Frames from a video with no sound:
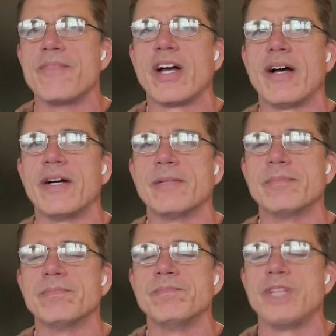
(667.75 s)

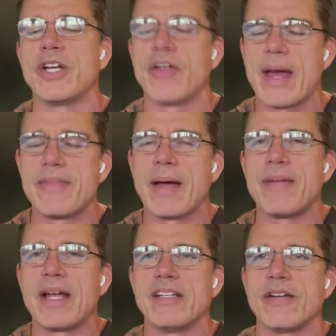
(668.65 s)
you know, that
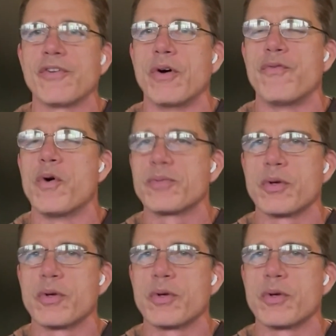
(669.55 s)
made it difficult for them.